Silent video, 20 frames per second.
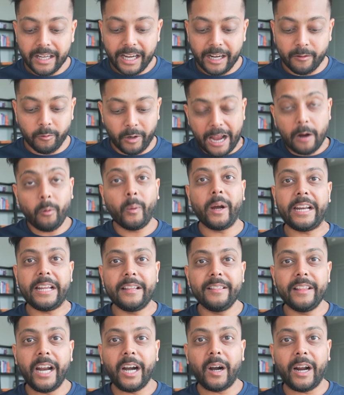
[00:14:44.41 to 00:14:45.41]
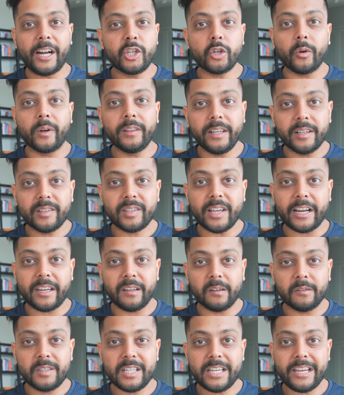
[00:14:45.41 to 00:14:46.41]
And when I went in there, I joined the
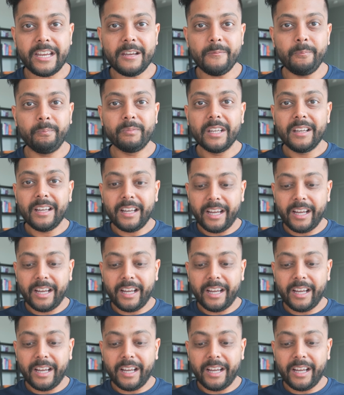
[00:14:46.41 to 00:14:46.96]
executive team